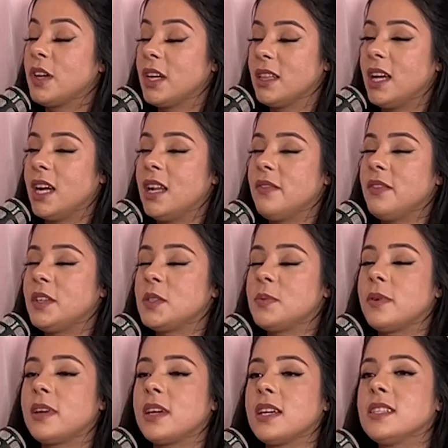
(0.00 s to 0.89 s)
lot of
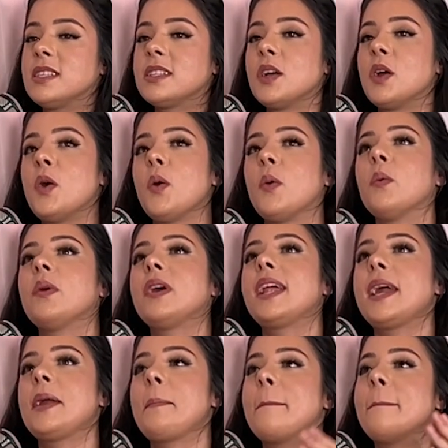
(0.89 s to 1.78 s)
experience?
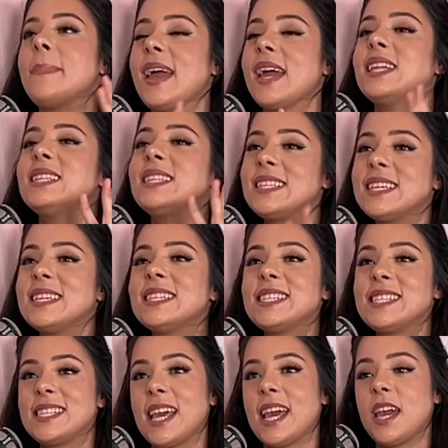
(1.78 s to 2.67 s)
What I meant to
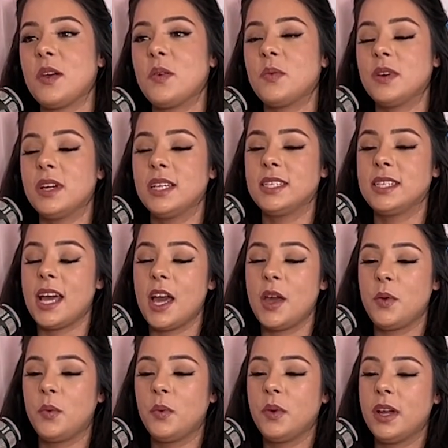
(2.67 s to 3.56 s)
say was
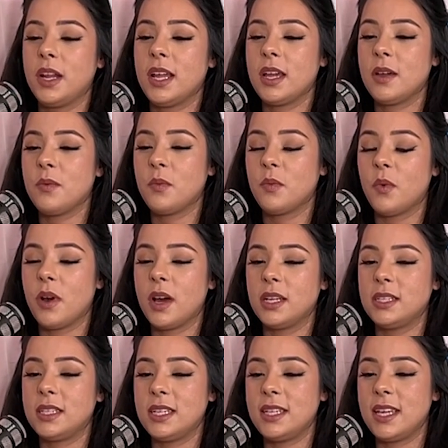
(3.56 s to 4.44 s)
I wouldn't
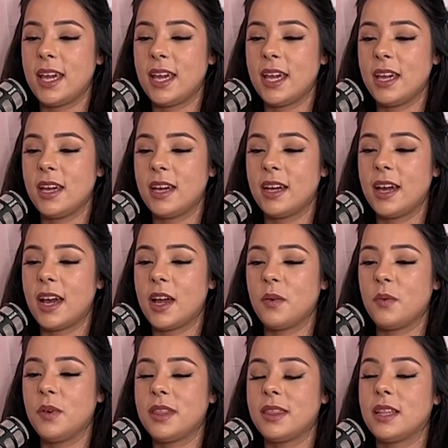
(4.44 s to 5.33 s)
want to date a
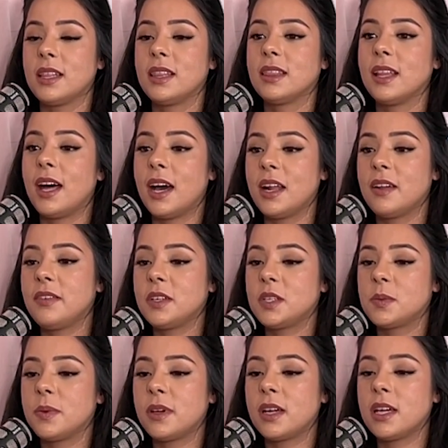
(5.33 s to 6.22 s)
guy with a lot of
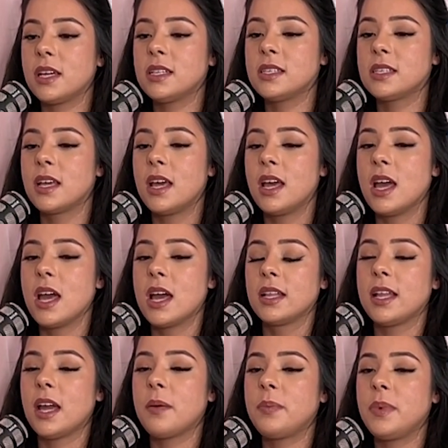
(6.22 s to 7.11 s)
experience,
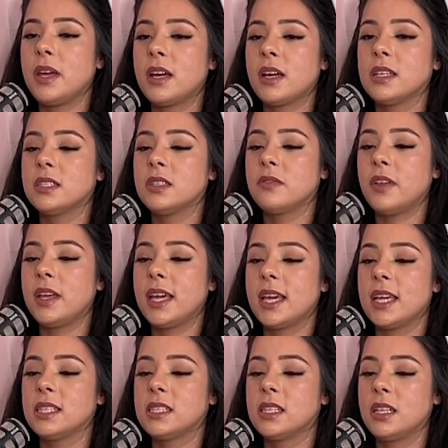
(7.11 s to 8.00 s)
not because of like
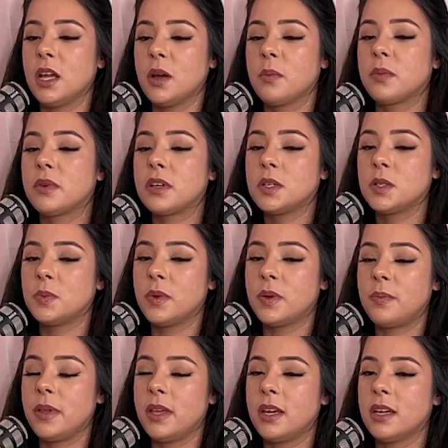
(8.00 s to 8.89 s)
his numbers,
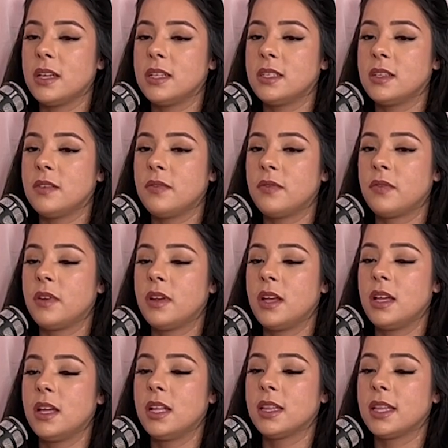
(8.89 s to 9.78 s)
but because of
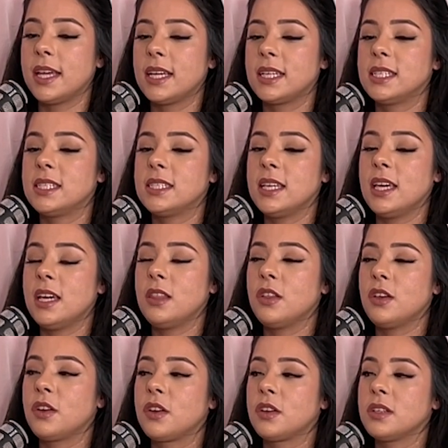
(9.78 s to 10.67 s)
like
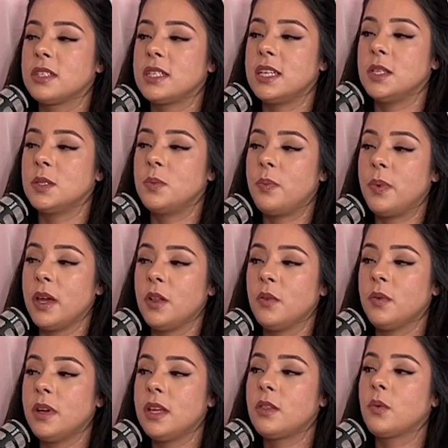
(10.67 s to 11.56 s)
seeing the girls he's
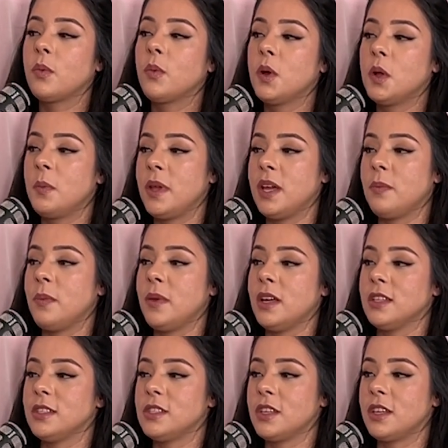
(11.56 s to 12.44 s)
been with would make
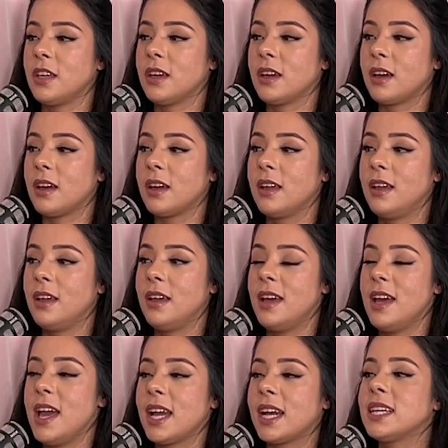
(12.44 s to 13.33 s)
me insecure.
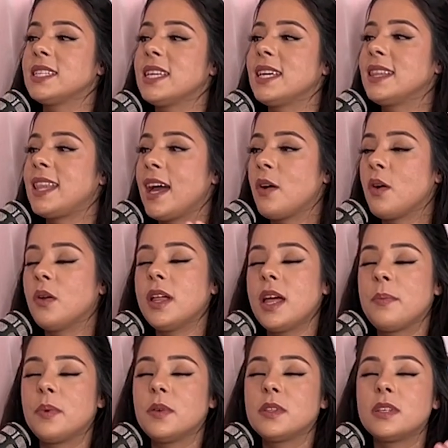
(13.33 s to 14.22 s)
Yeah. Because like that whole
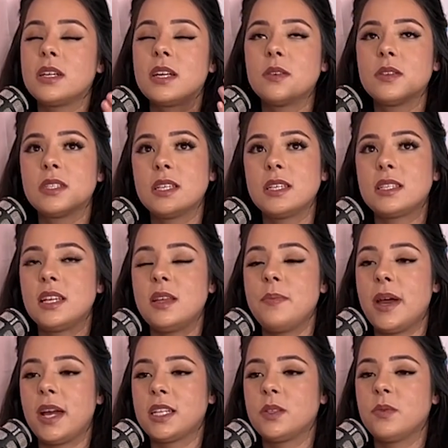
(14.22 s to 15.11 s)
episode, I was
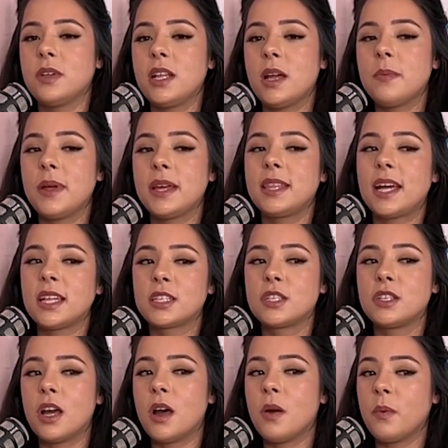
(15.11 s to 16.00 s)
listening back to it and I'm like,
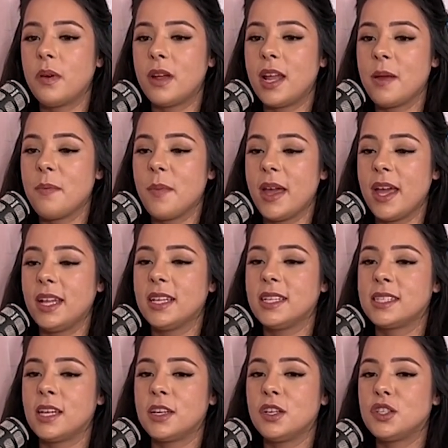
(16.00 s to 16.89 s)
that's not what I meant. And
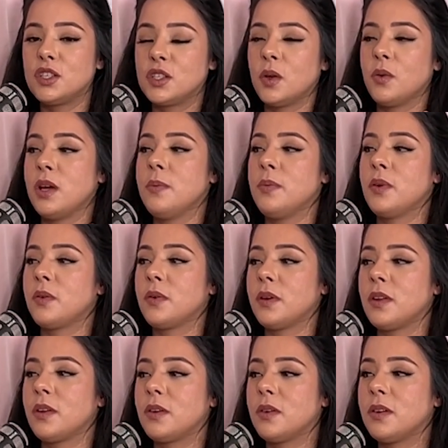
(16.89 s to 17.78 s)
it sounded so
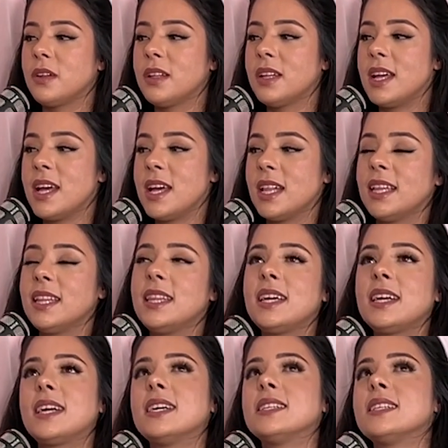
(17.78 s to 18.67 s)
hypocritical. And
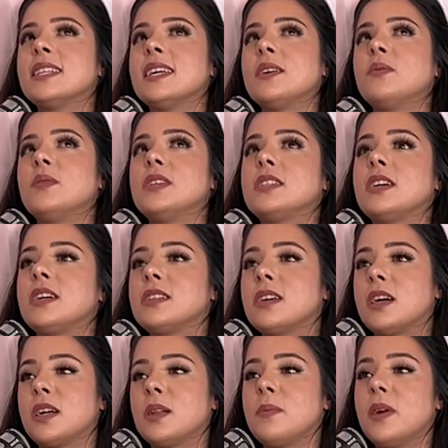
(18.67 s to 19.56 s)
then we started
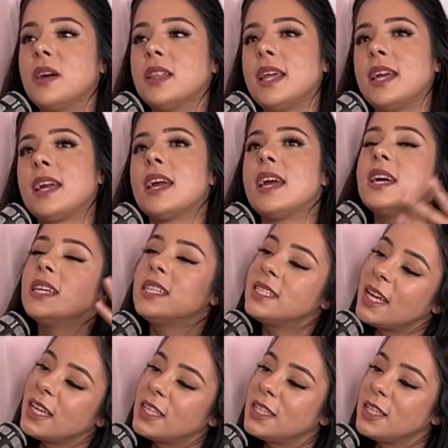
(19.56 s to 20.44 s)
talking about like
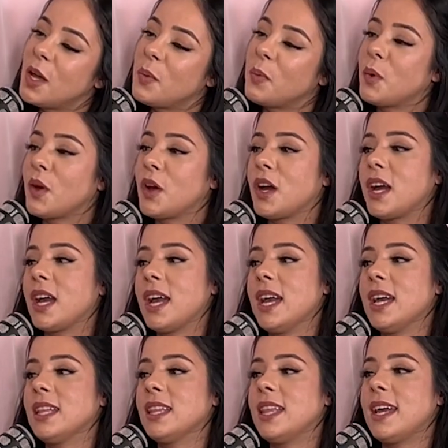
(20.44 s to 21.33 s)
sex number
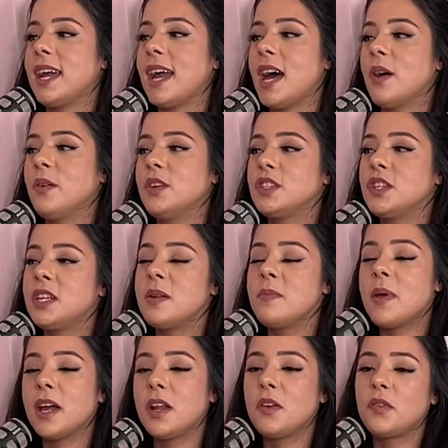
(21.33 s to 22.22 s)
and like how it
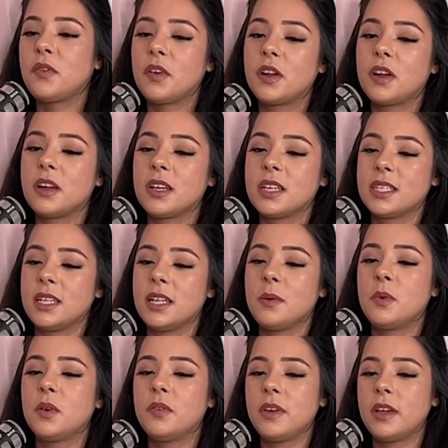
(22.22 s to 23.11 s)
shouldn't matter for girls. And
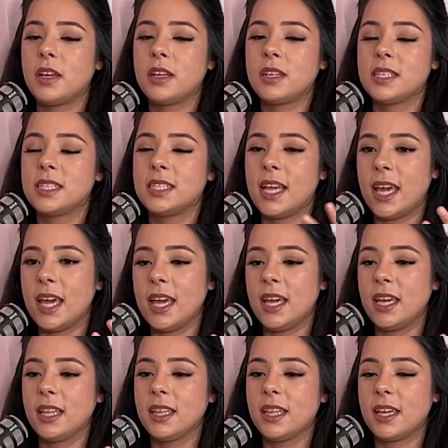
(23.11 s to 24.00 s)
I'm over here
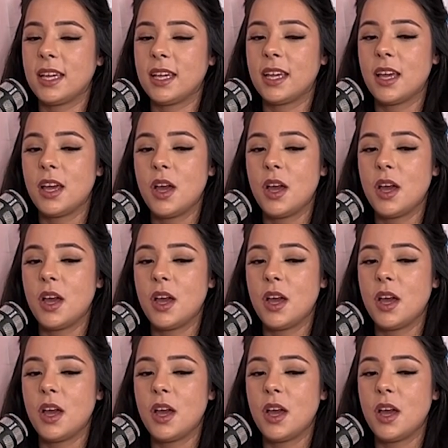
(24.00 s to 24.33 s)
saying like,